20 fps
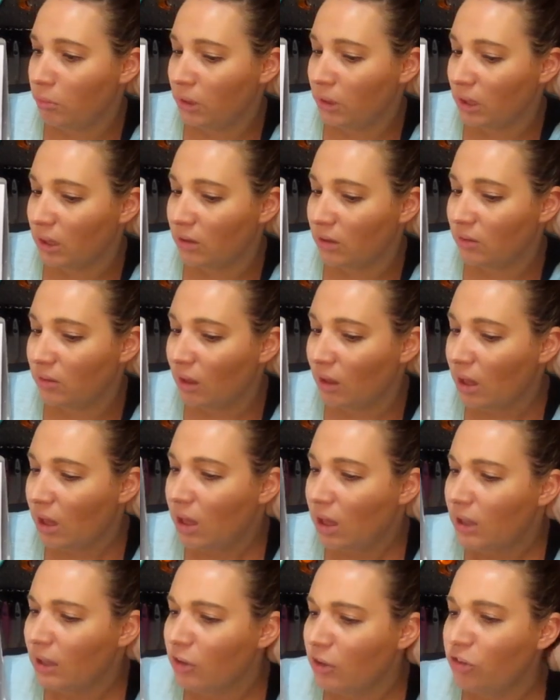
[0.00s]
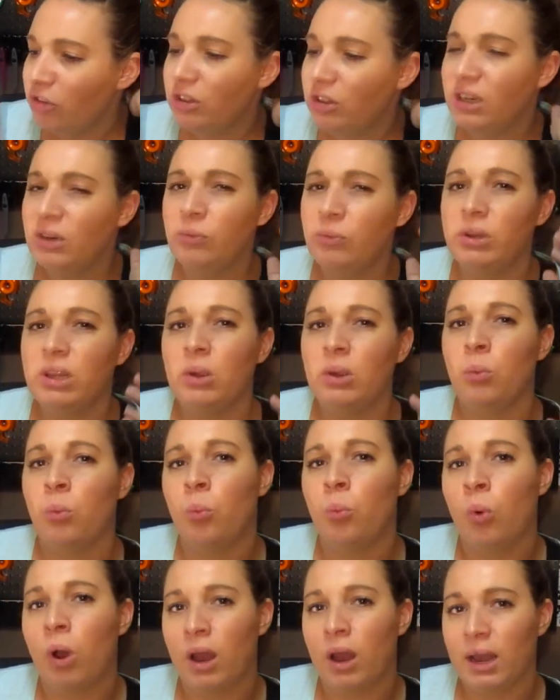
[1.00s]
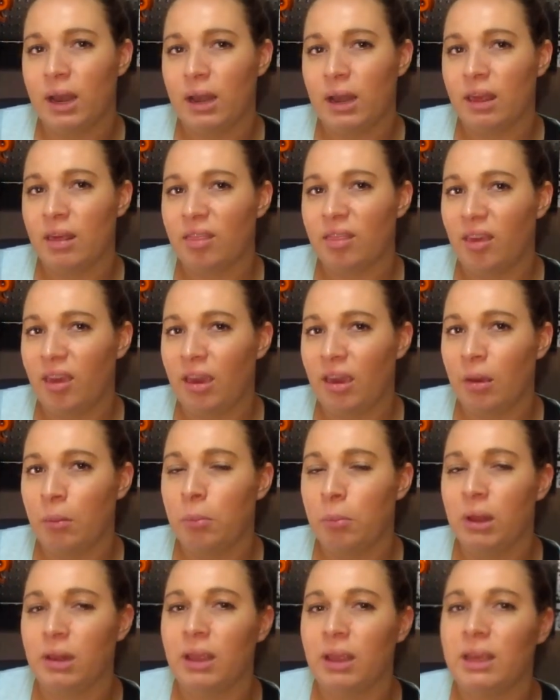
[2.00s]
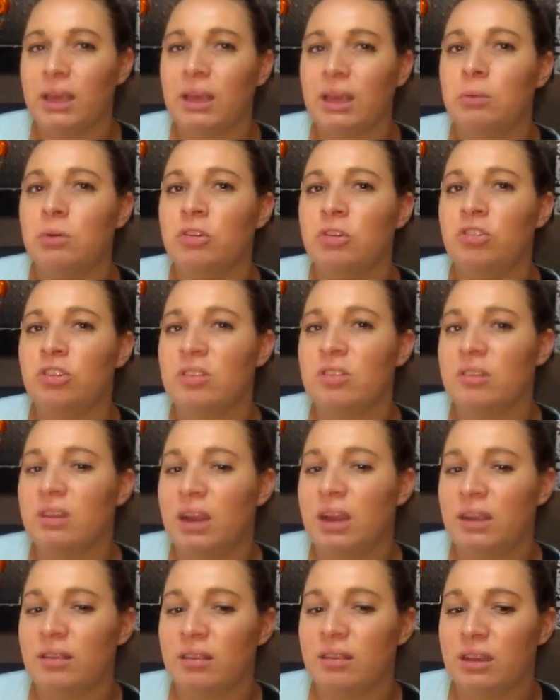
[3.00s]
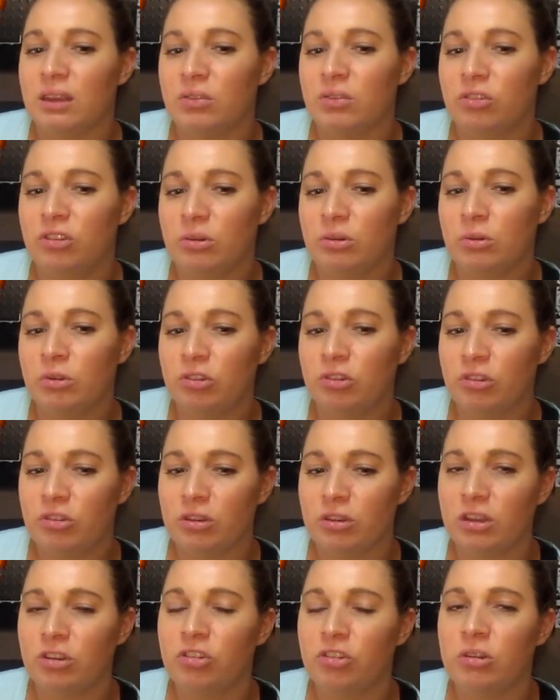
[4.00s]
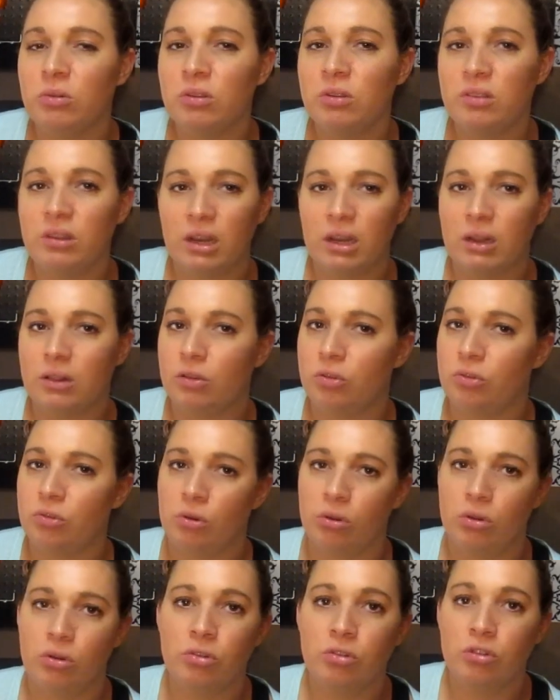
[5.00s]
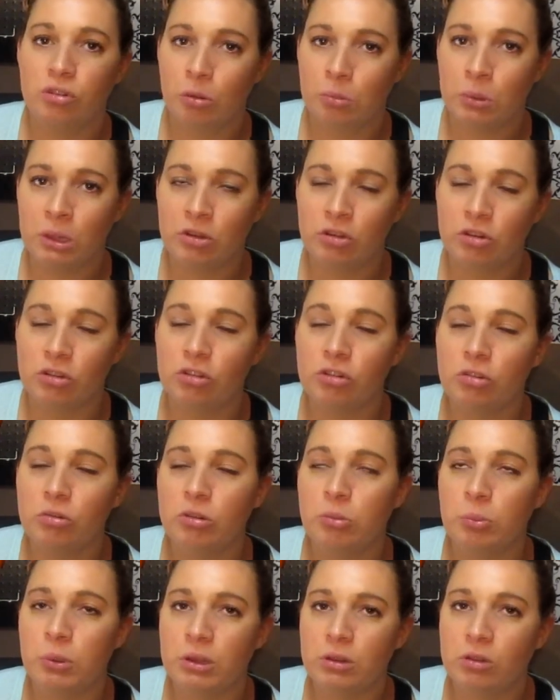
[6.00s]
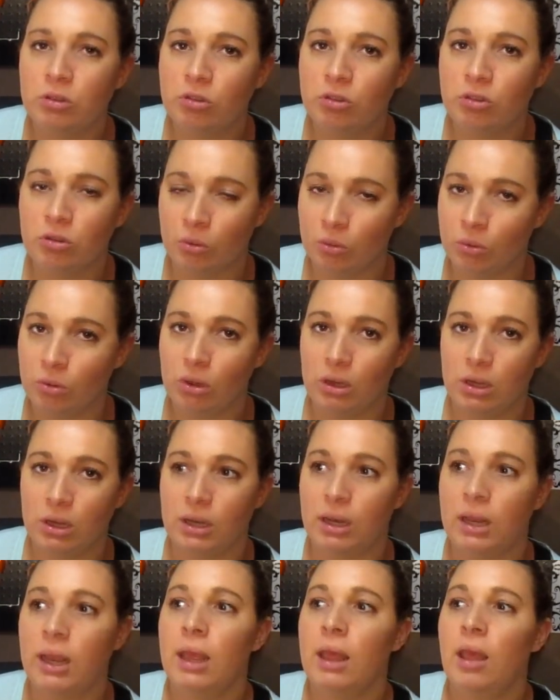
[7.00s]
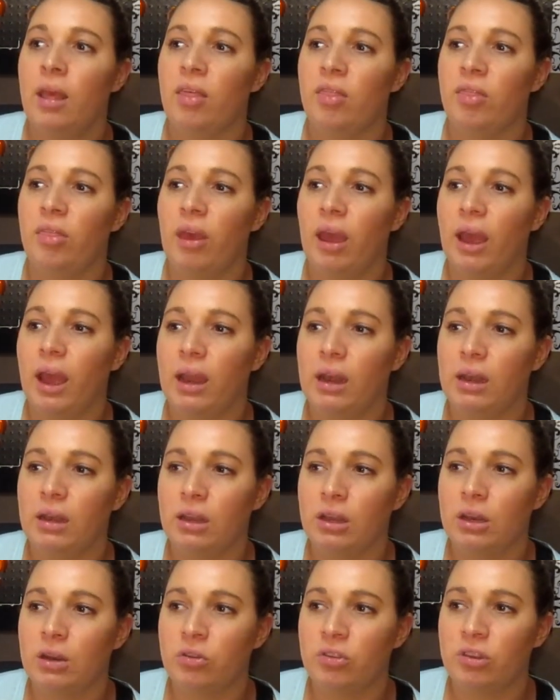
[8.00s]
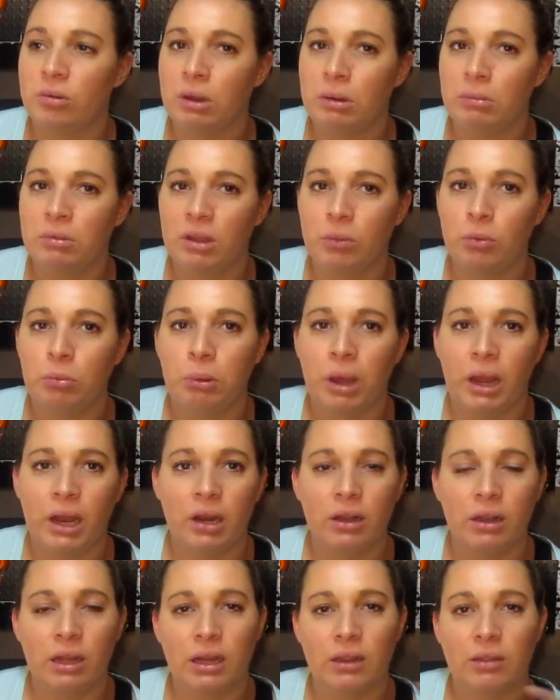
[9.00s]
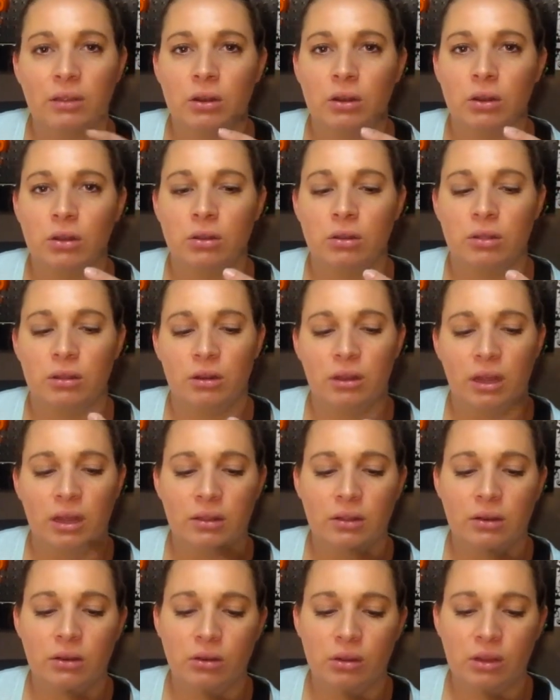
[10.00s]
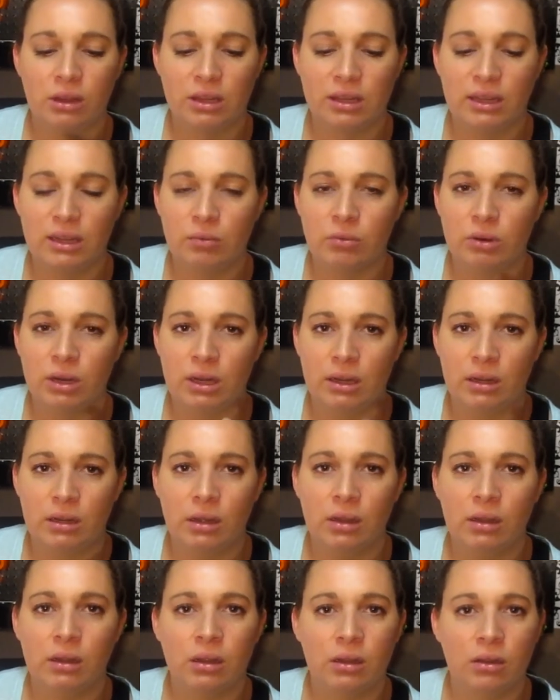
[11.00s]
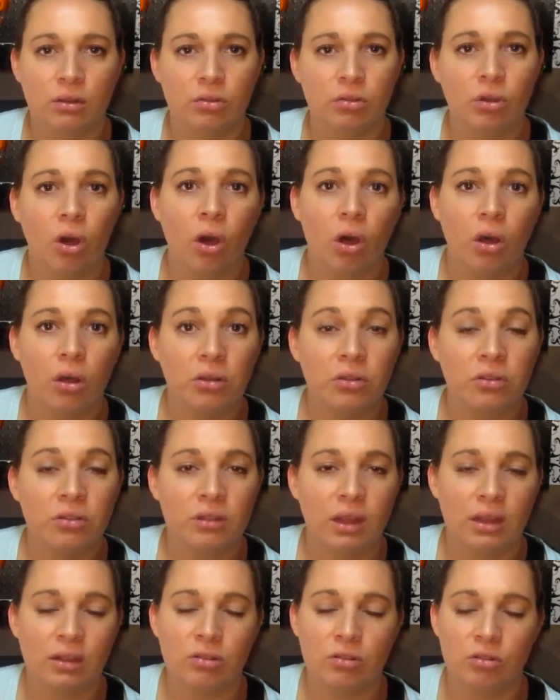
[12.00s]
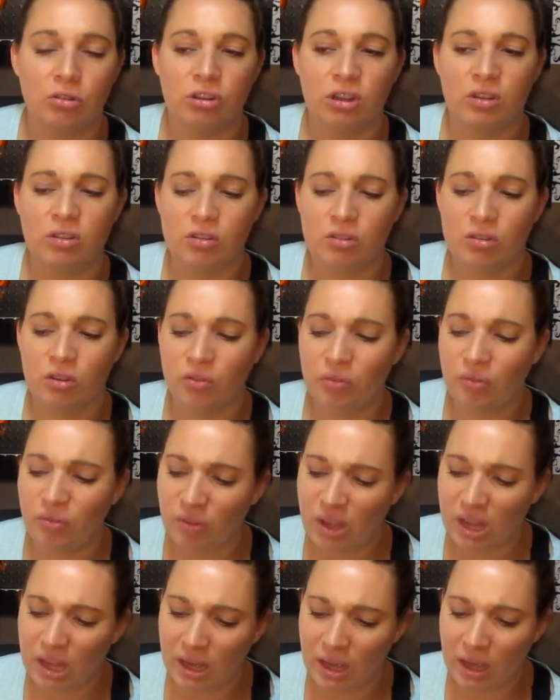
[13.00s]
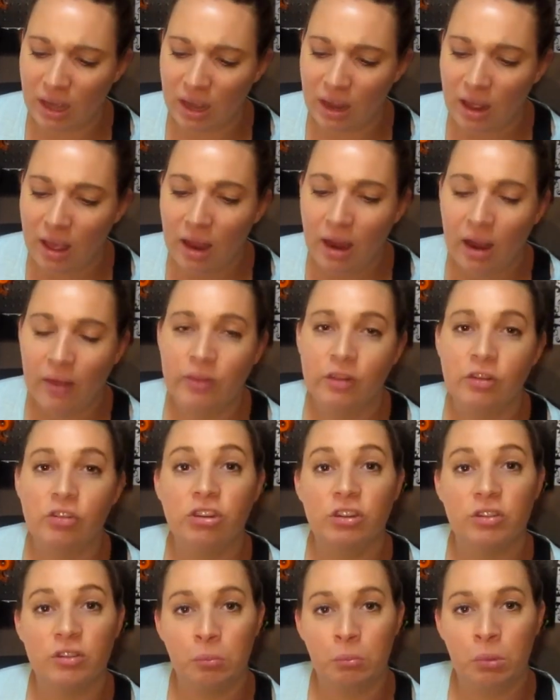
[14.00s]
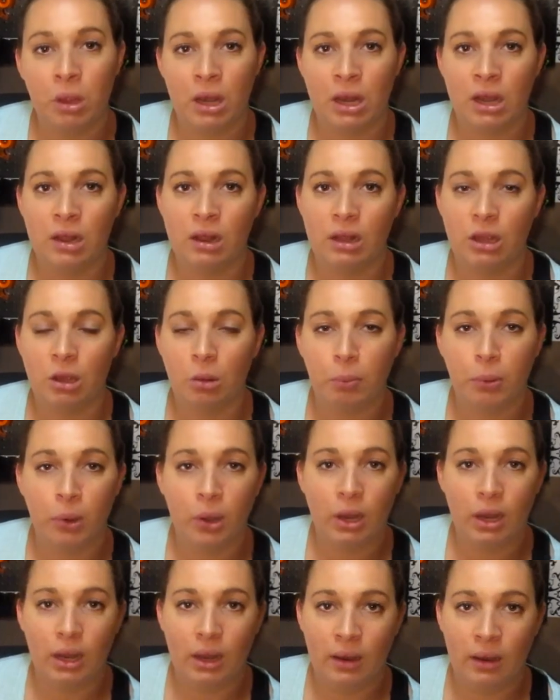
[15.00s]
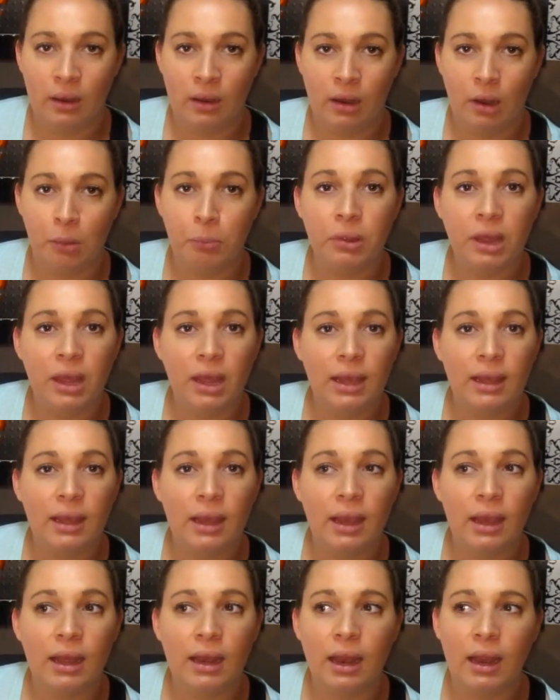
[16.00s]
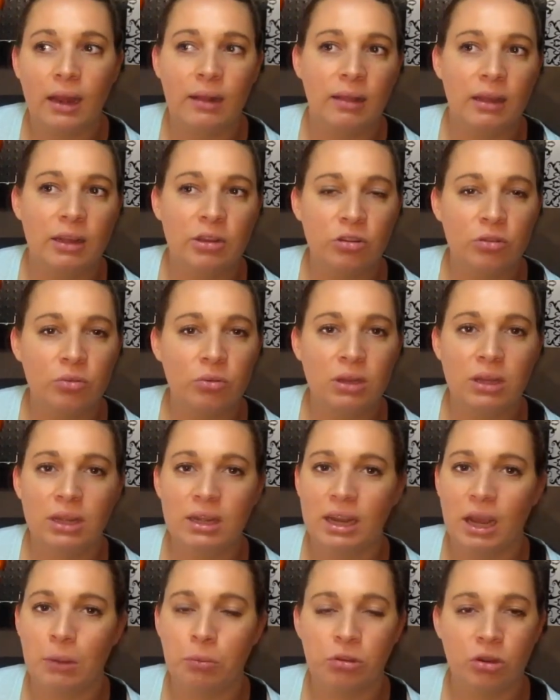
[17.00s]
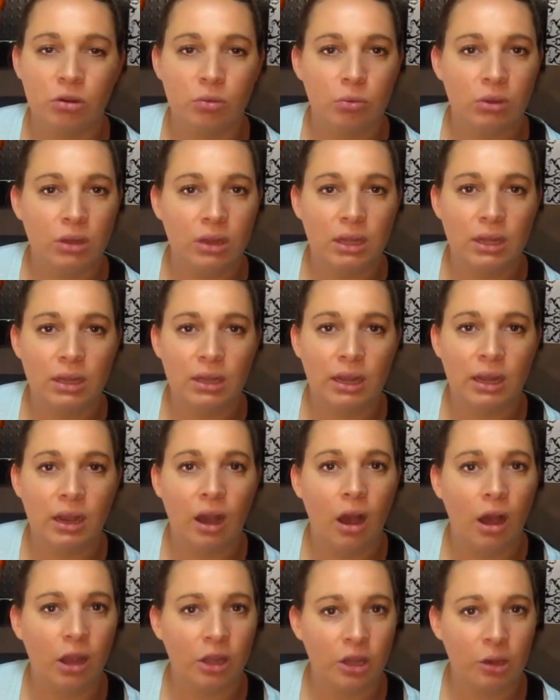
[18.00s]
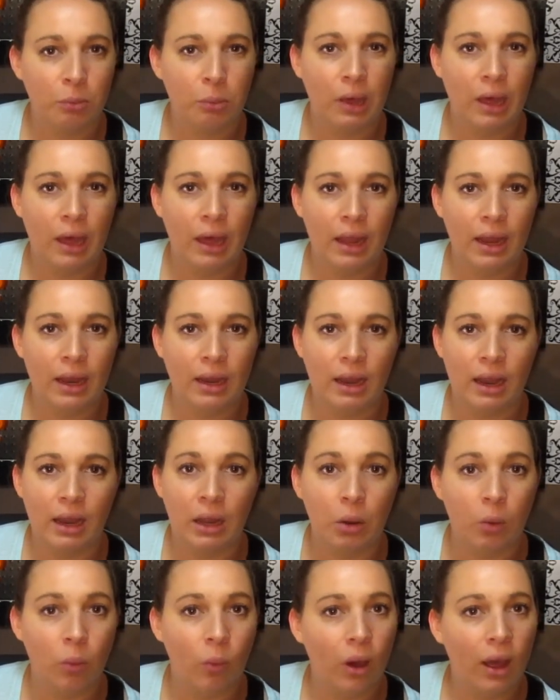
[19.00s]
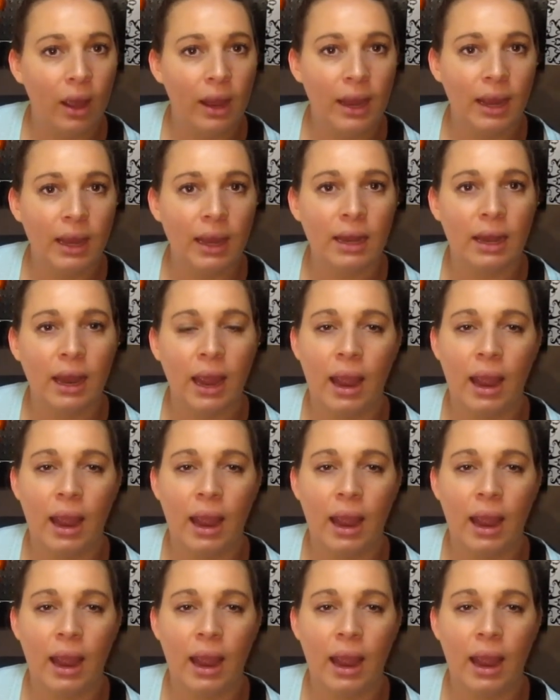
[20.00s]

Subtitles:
because she didn't really want anything, but, like, it was just nice, like, if she was just, because she was sitting in the stroller so much, and she was being so good that, you know, sometimes I would buy her, like, they're like little key ring dolls. And so she has a Sophia, and then she has a Minnie that you put in a blanket, and they just really kept her really, like, occupied and quiet.